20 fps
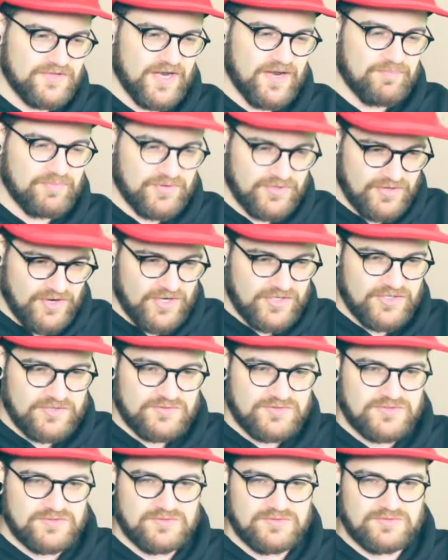that I put on
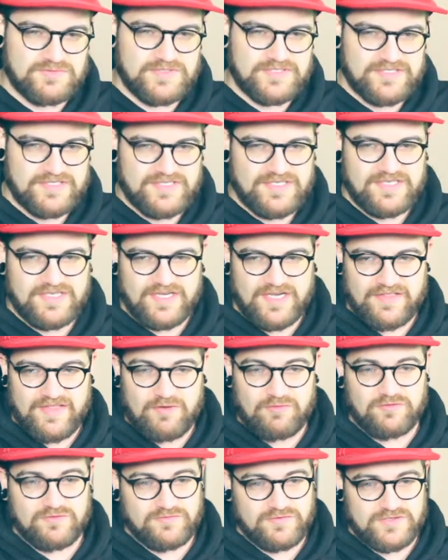YouTube. And
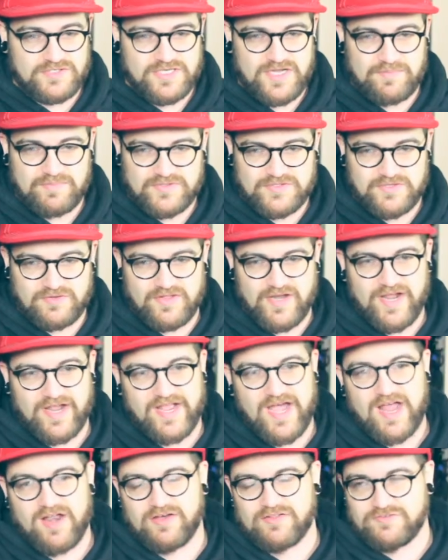that was the first episode that I
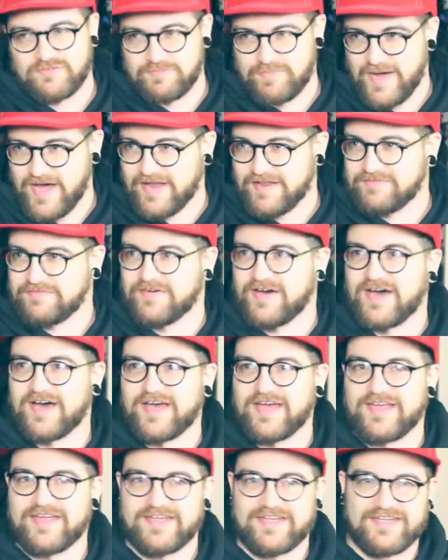got on
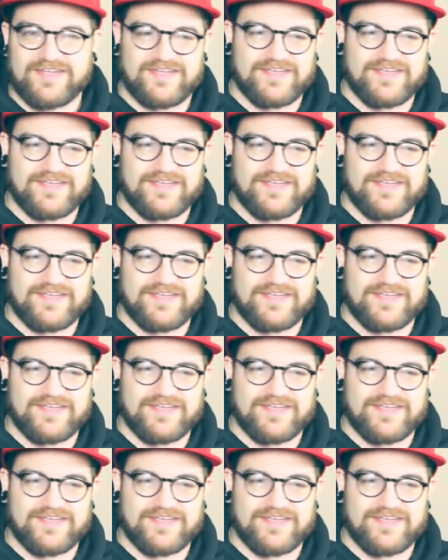Spotify.